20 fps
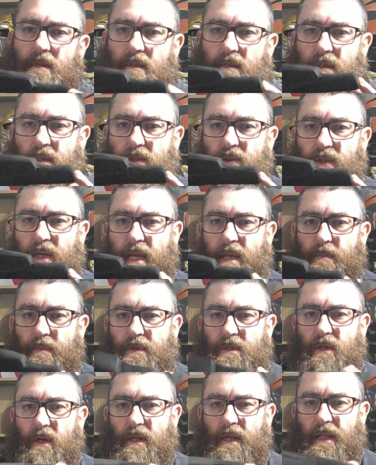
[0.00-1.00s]
the shape is
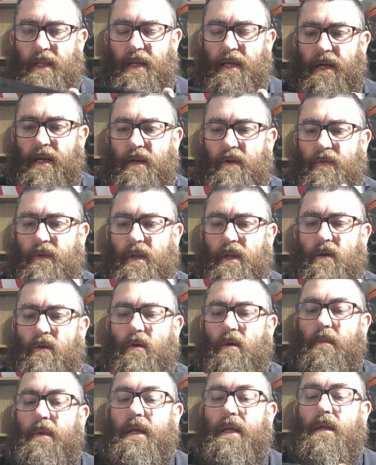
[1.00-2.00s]
kind of there, if you know what
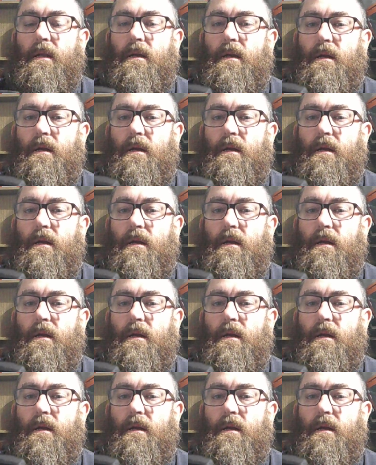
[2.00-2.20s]
I mean.